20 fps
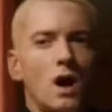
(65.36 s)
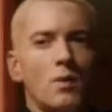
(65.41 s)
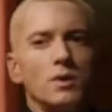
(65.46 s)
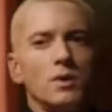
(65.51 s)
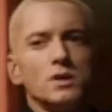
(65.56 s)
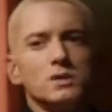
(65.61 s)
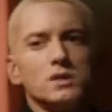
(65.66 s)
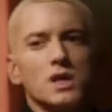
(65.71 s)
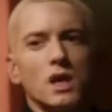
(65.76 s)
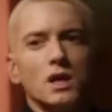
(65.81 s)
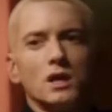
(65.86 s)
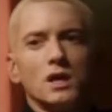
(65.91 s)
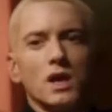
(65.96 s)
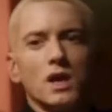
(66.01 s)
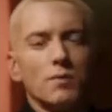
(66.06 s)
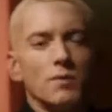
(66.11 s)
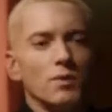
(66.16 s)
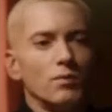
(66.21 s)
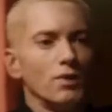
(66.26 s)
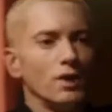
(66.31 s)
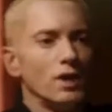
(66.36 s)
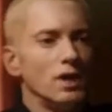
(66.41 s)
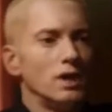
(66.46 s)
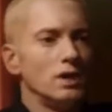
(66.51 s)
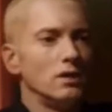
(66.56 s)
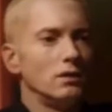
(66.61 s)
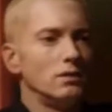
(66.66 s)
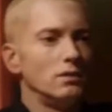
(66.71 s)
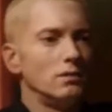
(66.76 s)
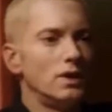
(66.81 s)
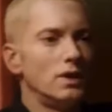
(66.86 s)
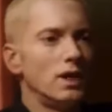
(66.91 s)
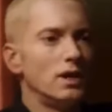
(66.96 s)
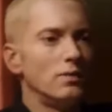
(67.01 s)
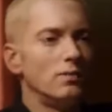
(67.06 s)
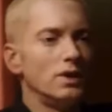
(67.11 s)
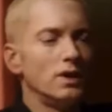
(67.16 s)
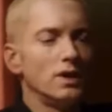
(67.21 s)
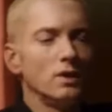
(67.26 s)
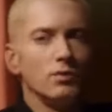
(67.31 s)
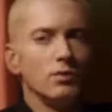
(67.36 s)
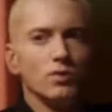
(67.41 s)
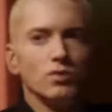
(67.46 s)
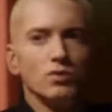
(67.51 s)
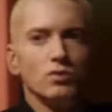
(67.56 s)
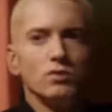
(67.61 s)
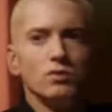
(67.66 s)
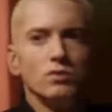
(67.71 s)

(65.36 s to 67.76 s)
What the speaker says: I mean, it's kind of like I've been playing gay peekaboo.